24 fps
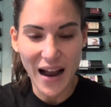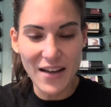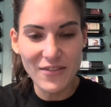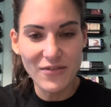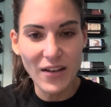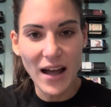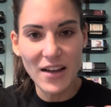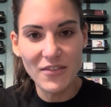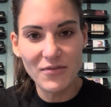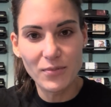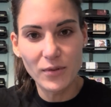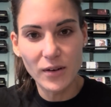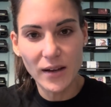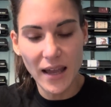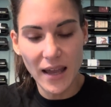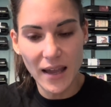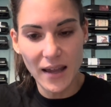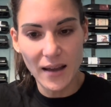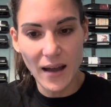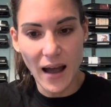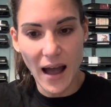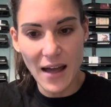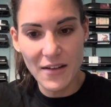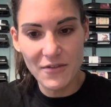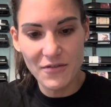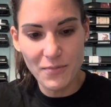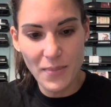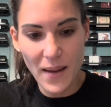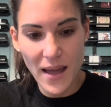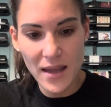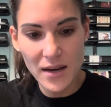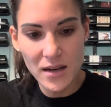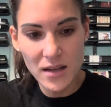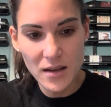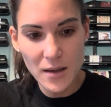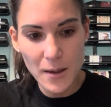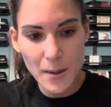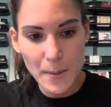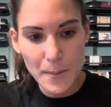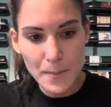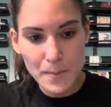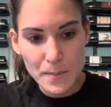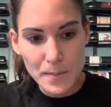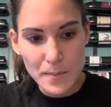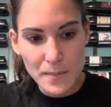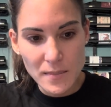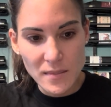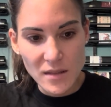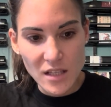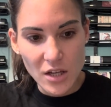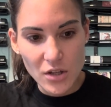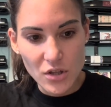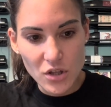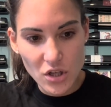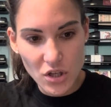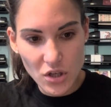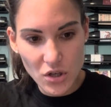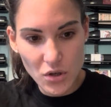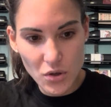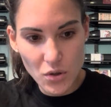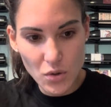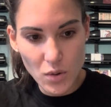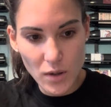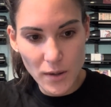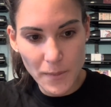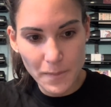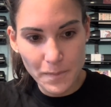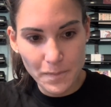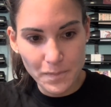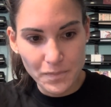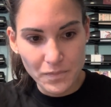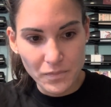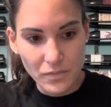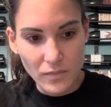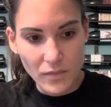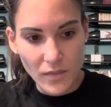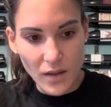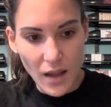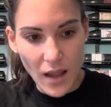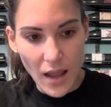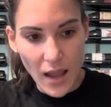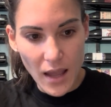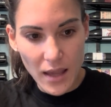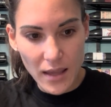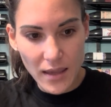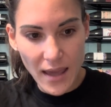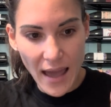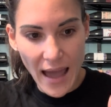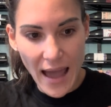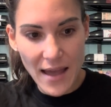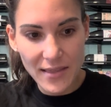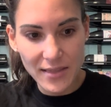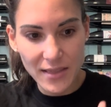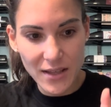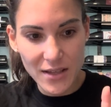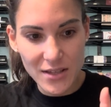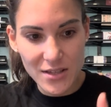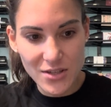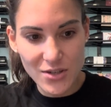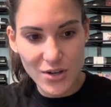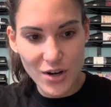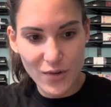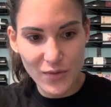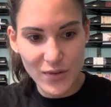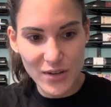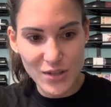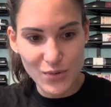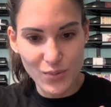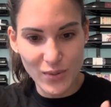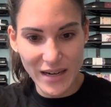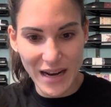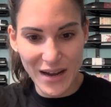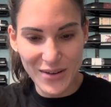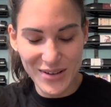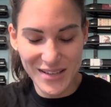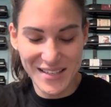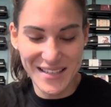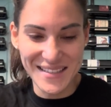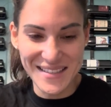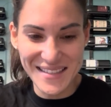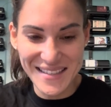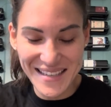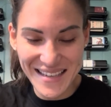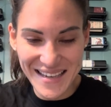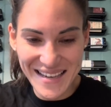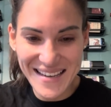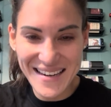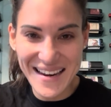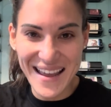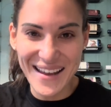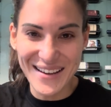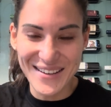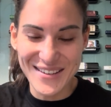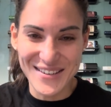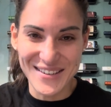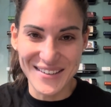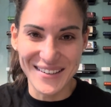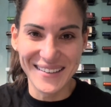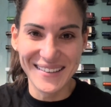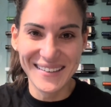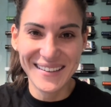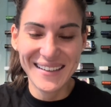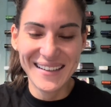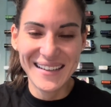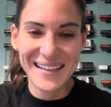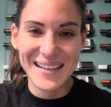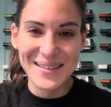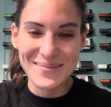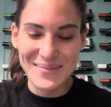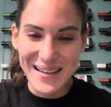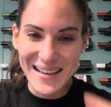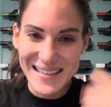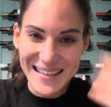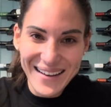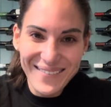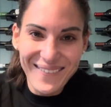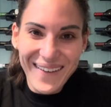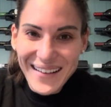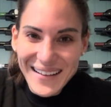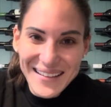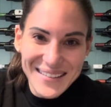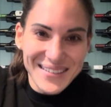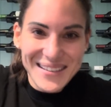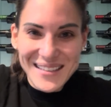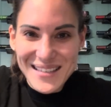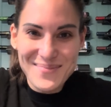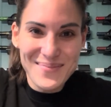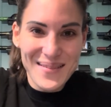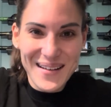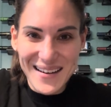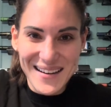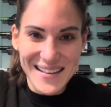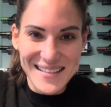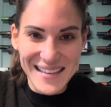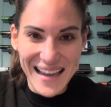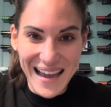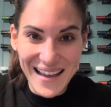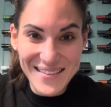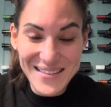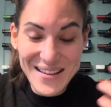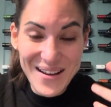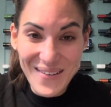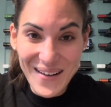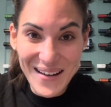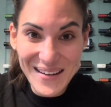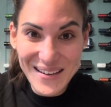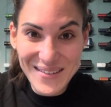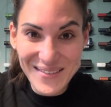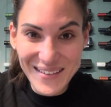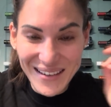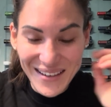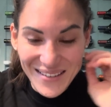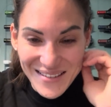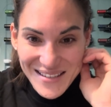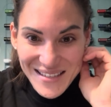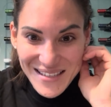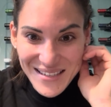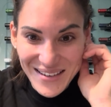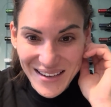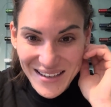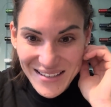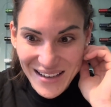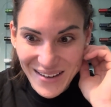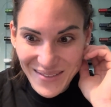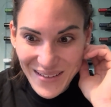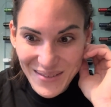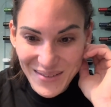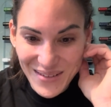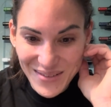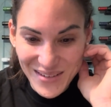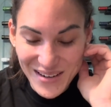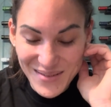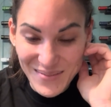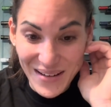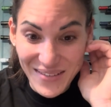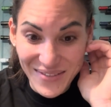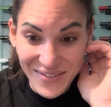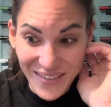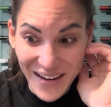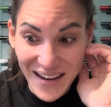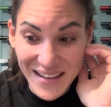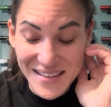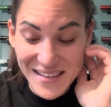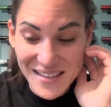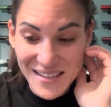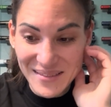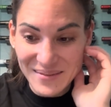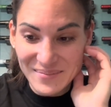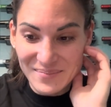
I've been to a Catholic service when I was a teenager because I wanted to experience it. I had no idea what I was doing, so I went with one of my friends.